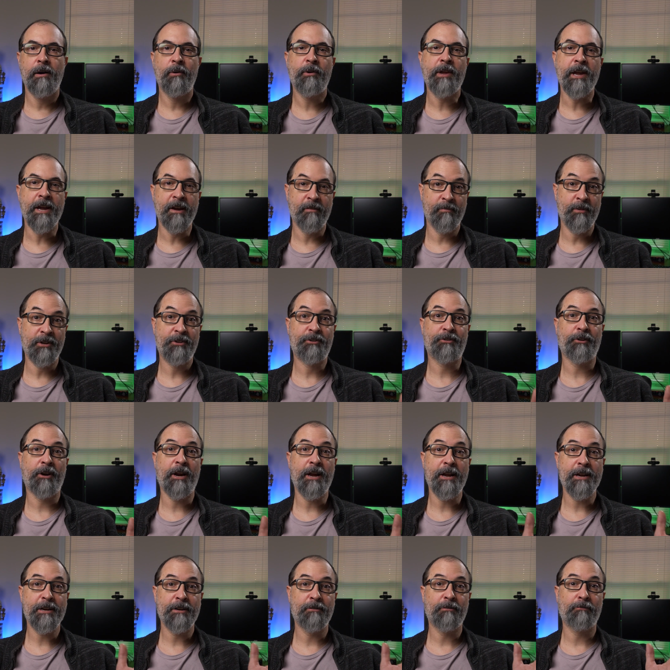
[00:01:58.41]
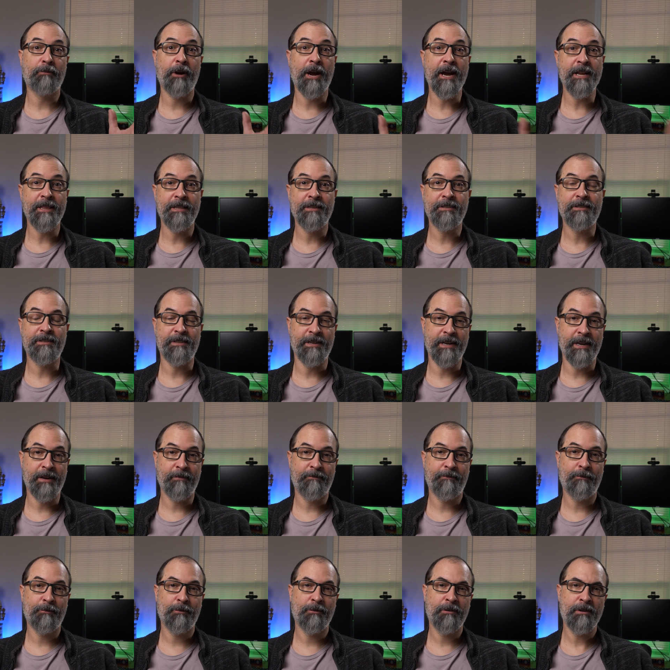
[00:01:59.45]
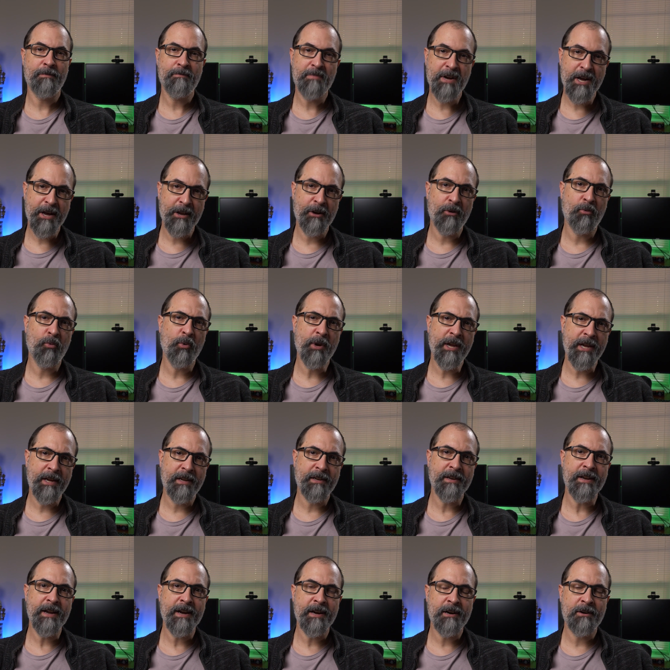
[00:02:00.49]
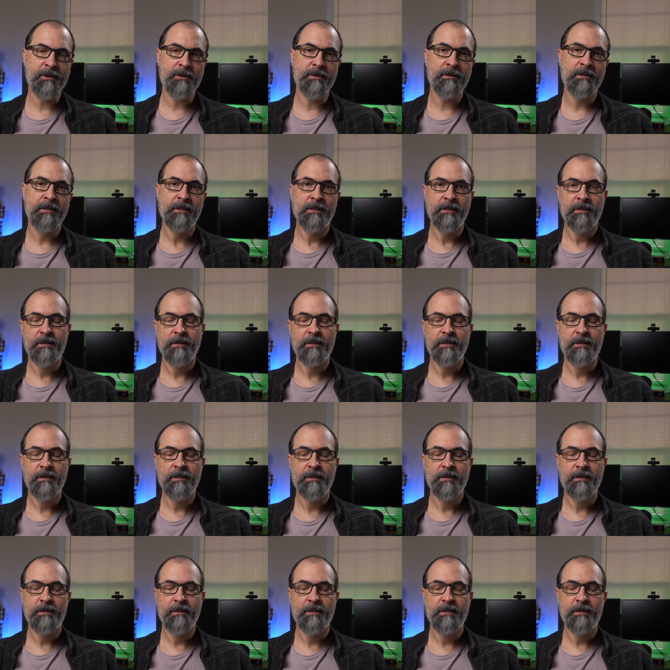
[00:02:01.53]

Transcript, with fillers: Okay, I've been trying to ride this thing for about a week now,